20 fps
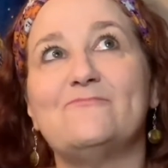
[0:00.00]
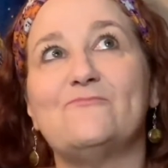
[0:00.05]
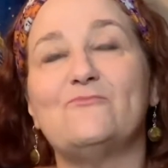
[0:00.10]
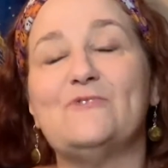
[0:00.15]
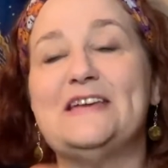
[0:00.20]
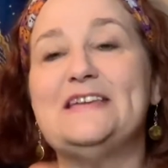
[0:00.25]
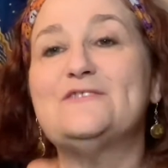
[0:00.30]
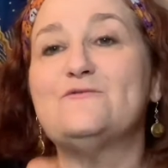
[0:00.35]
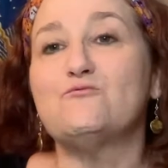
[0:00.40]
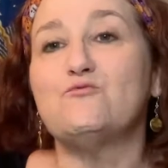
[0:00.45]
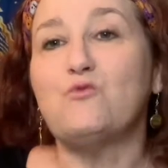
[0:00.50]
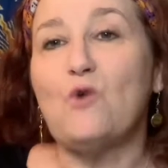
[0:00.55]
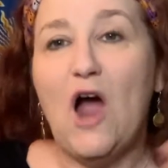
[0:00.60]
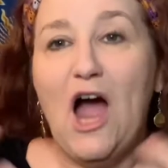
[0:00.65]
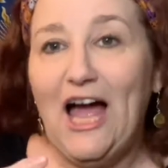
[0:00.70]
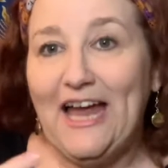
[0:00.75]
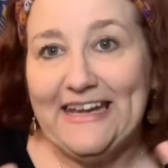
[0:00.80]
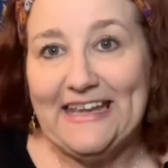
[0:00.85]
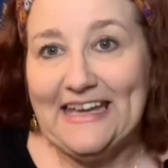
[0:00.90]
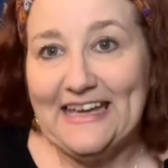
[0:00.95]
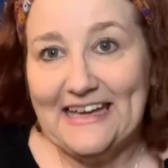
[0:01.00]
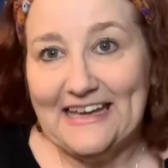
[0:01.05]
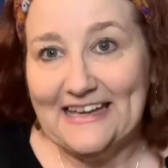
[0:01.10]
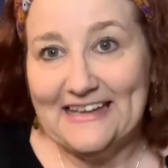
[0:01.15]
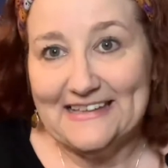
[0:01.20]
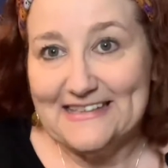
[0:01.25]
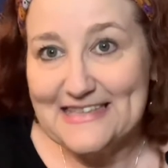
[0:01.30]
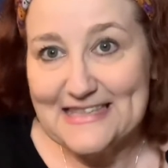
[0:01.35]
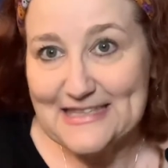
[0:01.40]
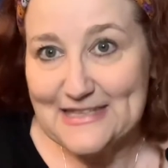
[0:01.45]
he's rotting
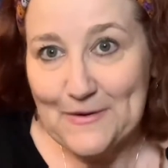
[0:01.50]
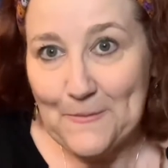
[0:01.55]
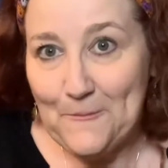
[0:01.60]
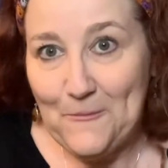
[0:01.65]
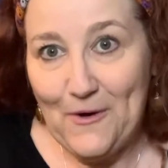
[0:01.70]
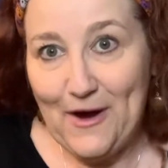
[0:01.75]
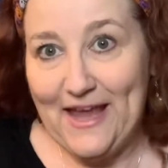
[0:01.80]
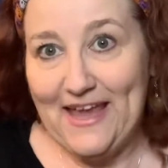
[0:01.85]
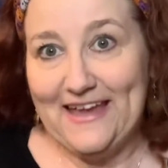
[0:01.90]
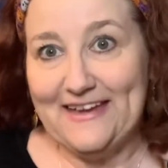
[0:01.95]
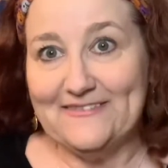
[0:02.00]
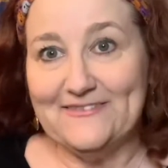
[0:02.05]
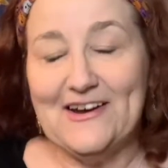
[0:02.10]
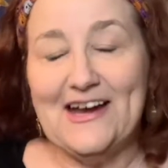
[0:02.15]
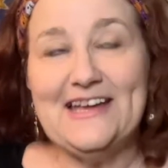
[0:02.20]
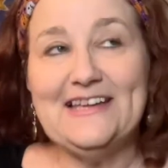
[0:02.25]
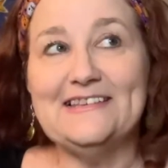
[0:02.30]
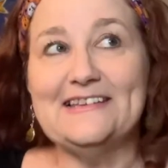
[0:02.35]
in some way, right?